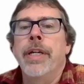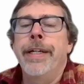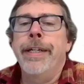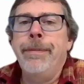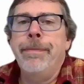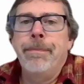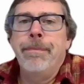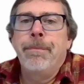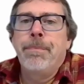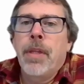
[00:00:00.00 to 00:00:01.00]
Okay.
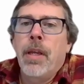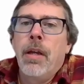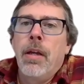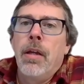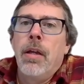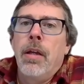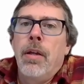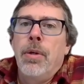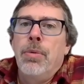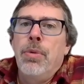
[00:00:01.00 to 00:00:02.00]

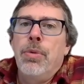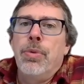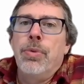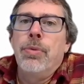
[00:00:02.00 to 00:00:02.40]
Whew.